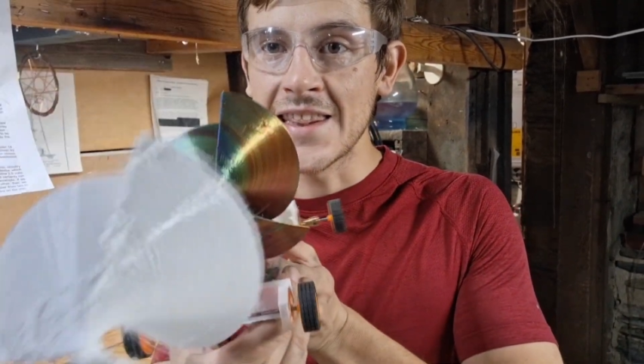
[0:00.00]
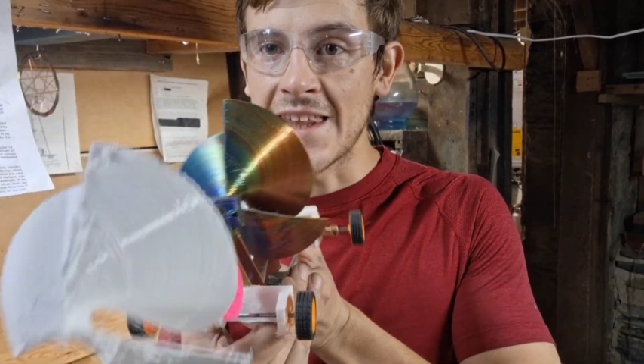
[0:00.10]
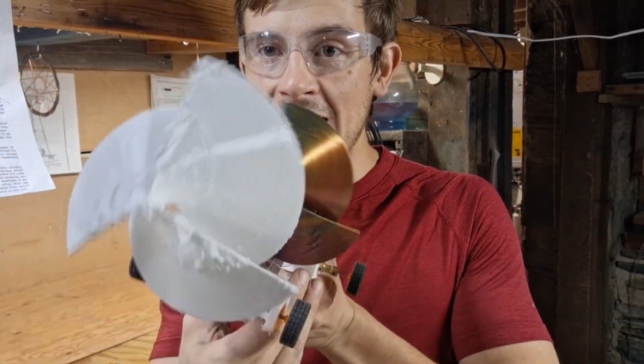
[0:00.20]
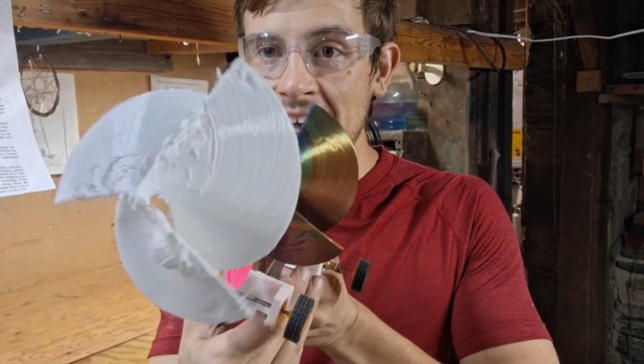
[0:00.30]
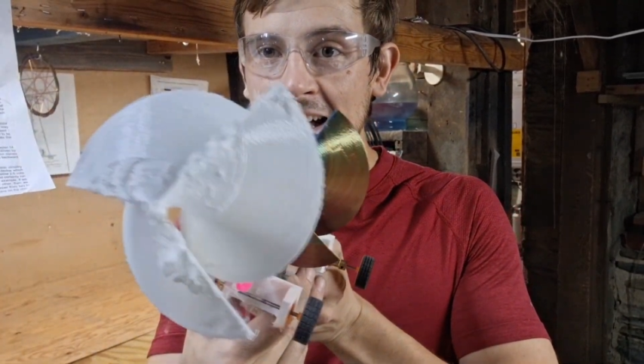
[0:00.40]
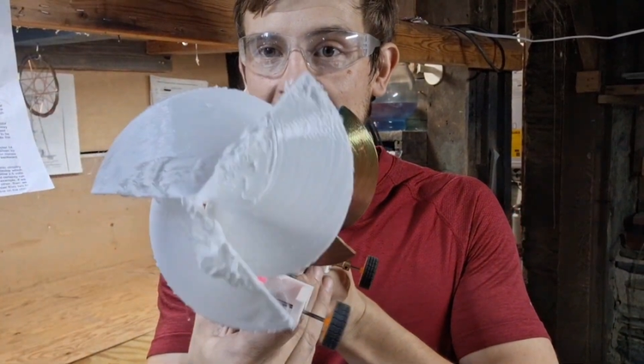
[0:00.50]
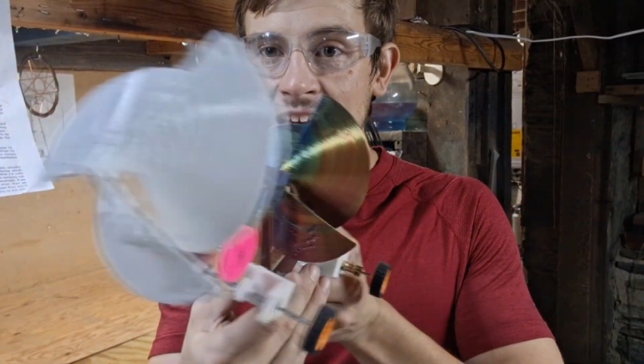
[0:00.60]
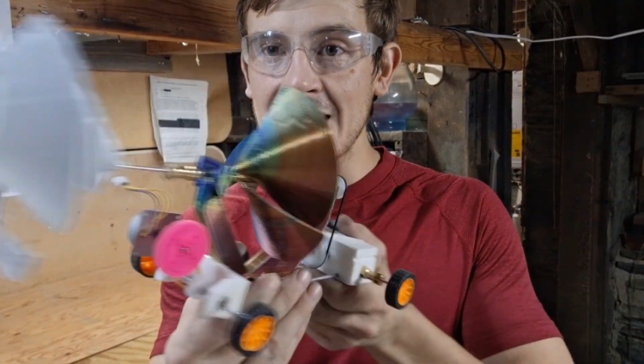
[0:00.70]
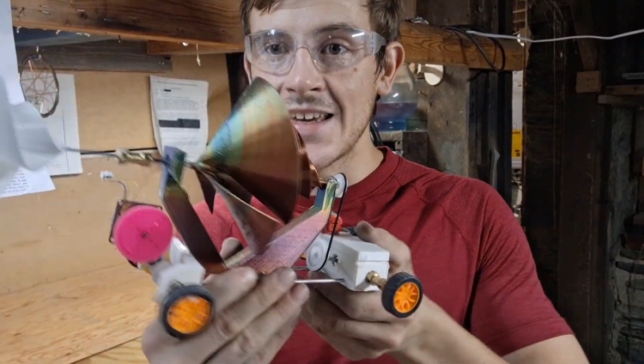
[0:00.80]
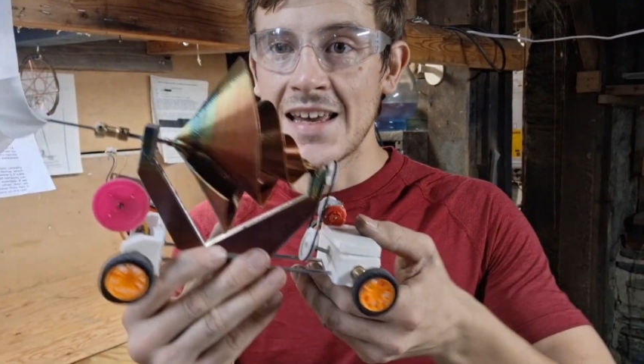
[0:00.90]
that
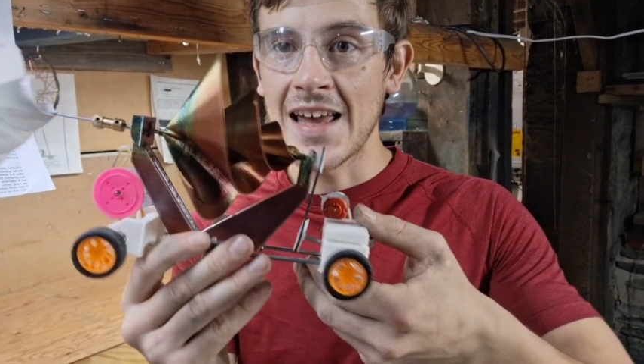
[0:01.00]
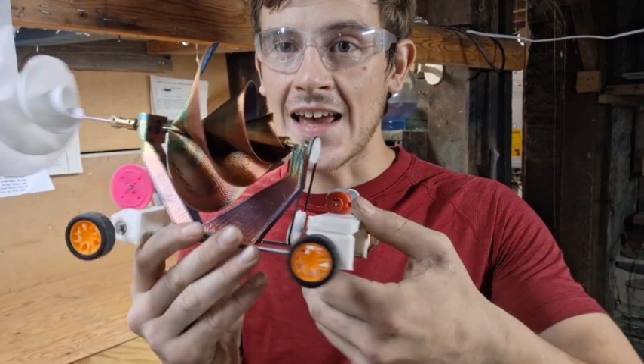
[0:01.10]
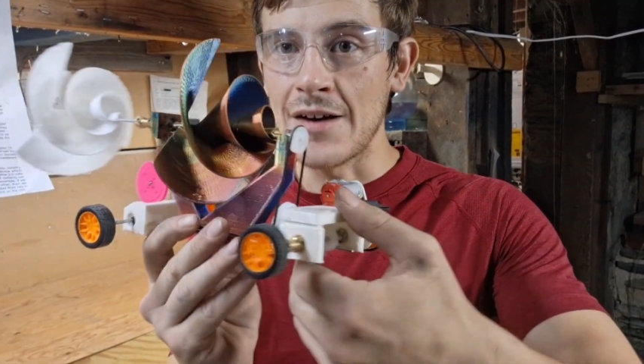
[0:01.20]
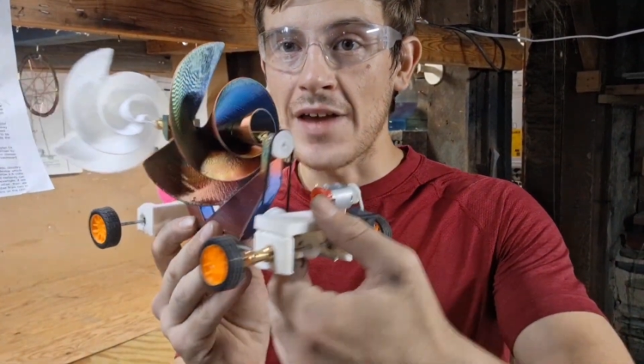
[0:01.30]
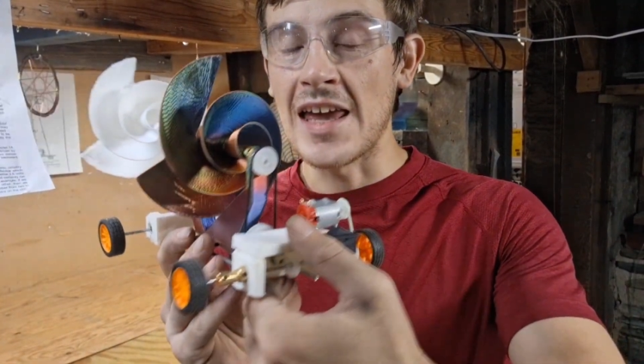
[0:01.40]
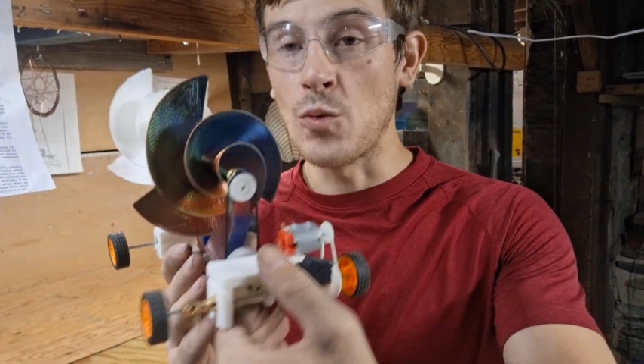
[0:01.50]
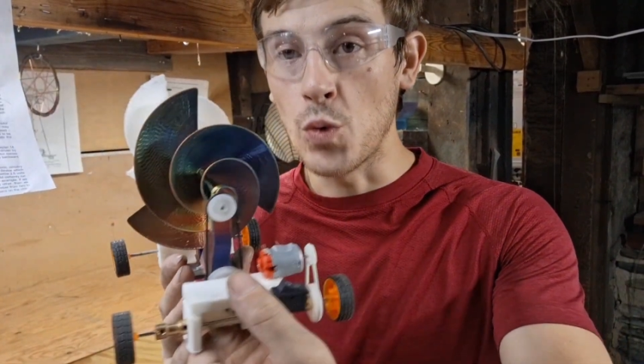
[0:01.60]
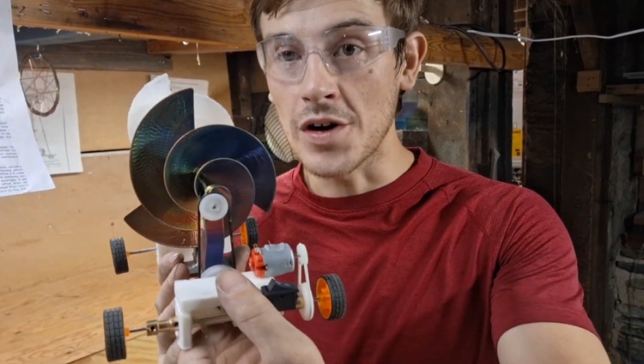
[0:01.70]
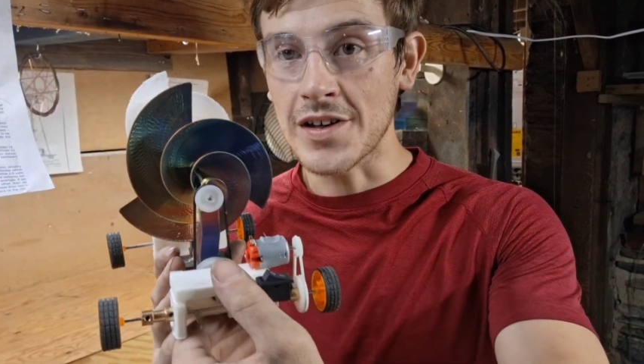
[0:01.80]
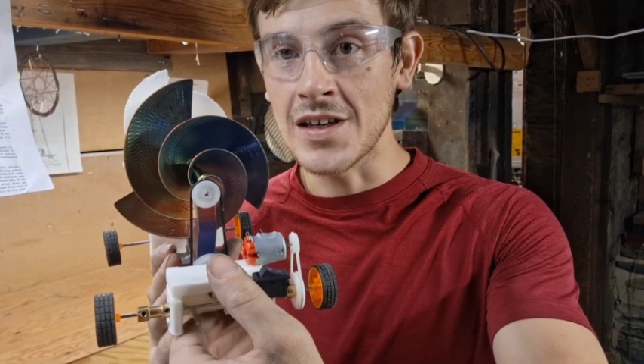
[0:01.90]
I have a
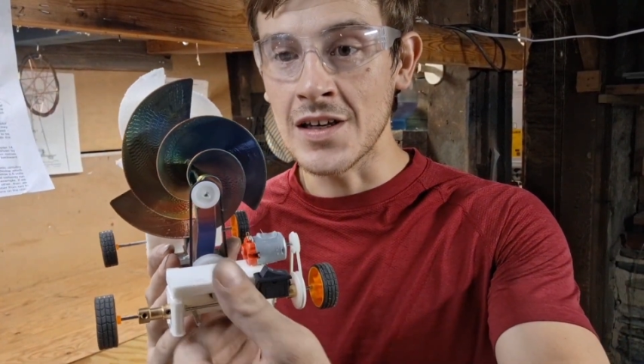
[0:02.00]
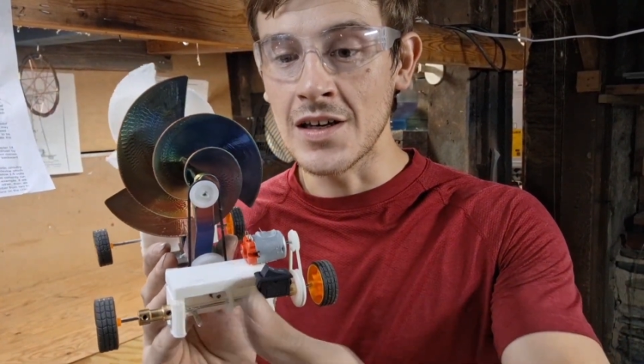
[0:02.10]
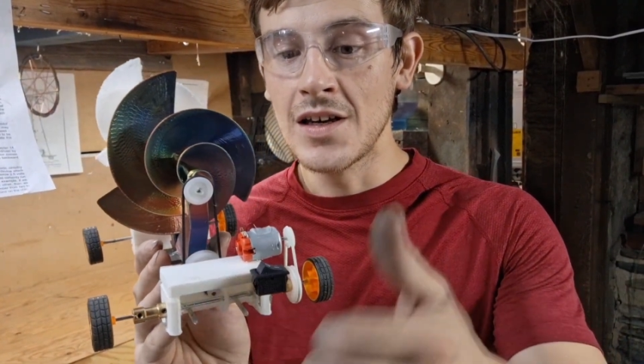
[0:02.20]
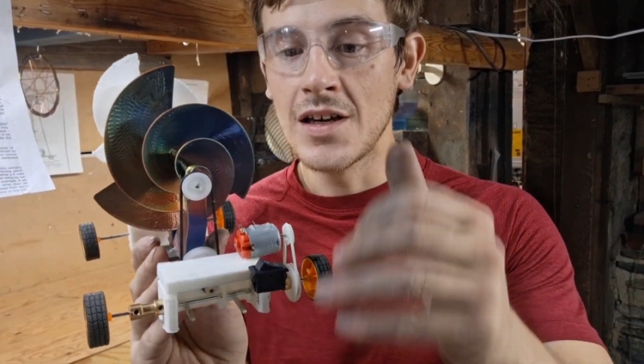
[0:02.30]
working